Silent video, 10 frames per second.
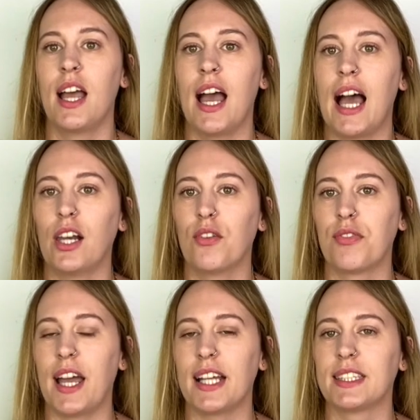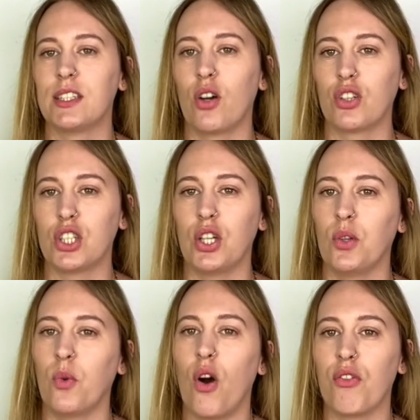I love that it's not
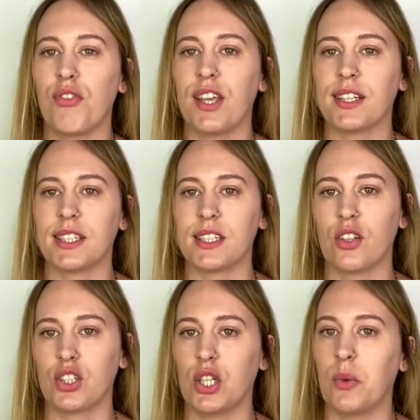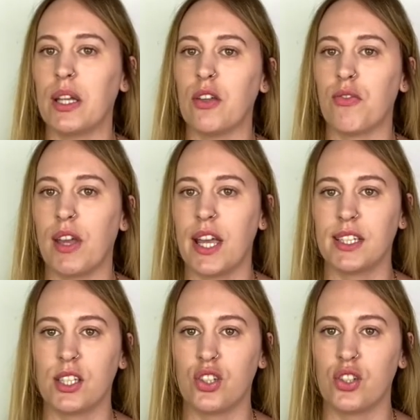too obvious, it's not too in your face,
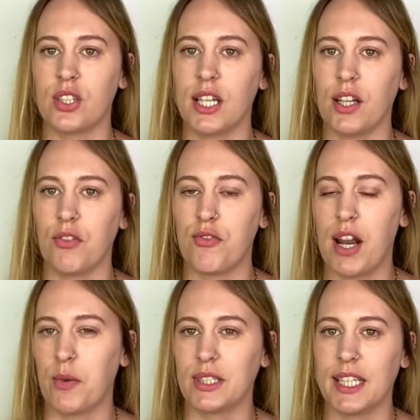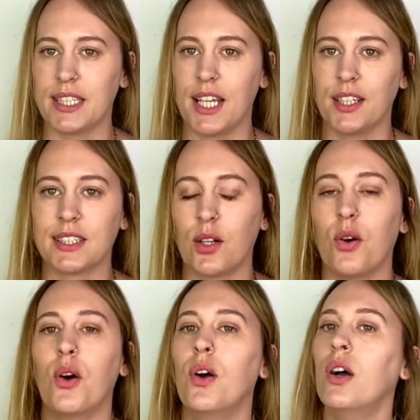it's just a little flower detail.
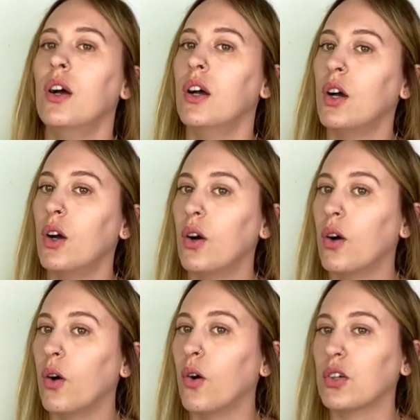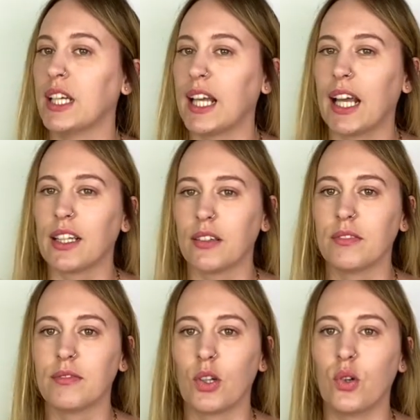So only real
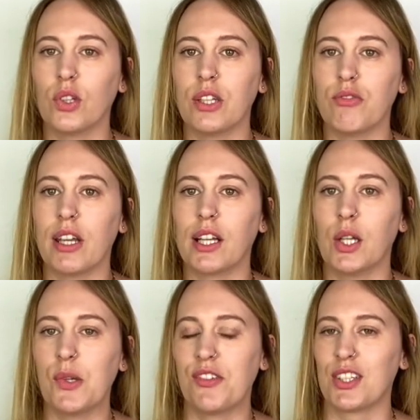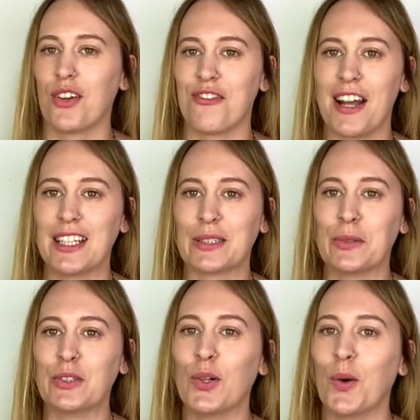Louis Vuitton fans
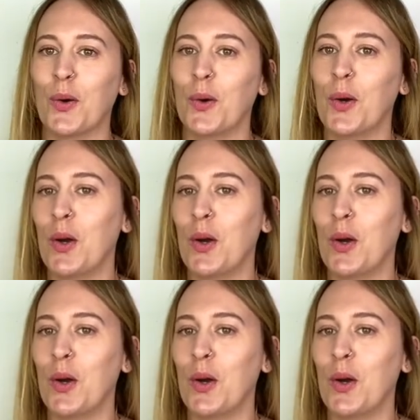will know